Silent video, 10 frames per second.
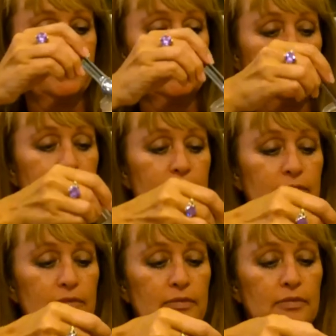
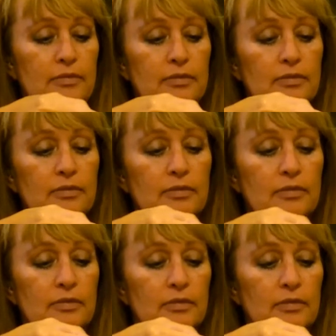
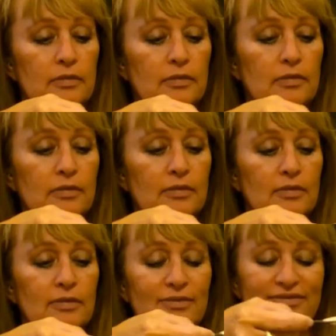
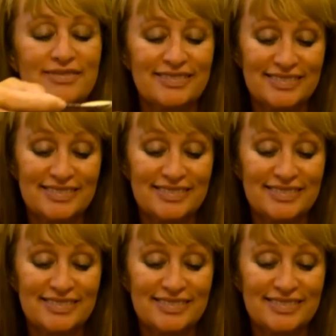(silence)